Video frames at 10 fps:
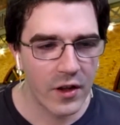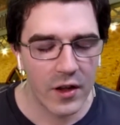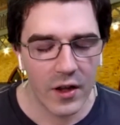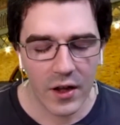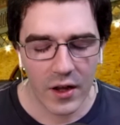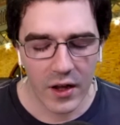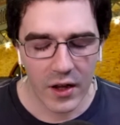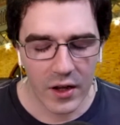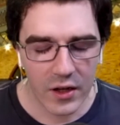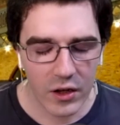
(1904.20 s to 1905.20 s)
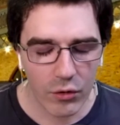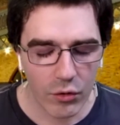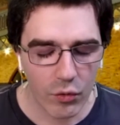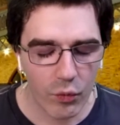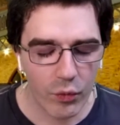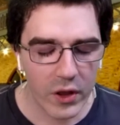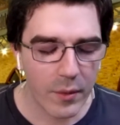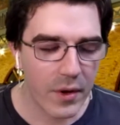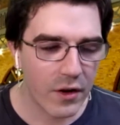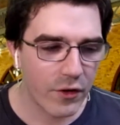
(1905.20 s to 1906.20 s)
uh, you know really
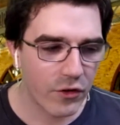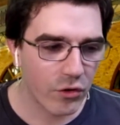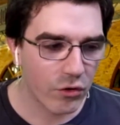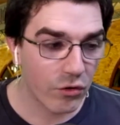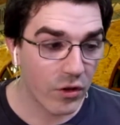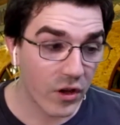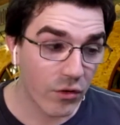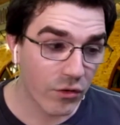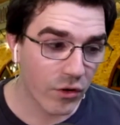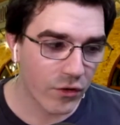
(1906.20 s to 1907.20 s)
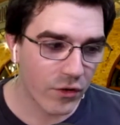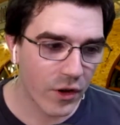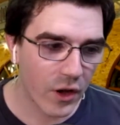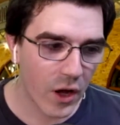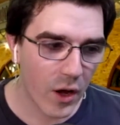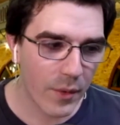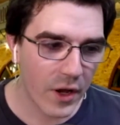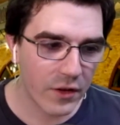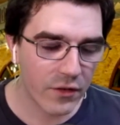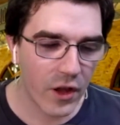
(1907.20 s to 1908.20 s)
beneficial to the users um,
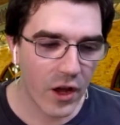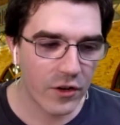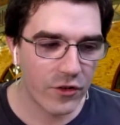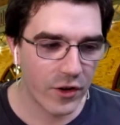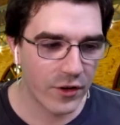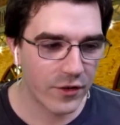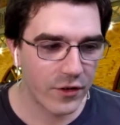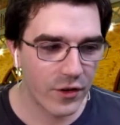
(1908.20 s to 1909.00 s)
it's not just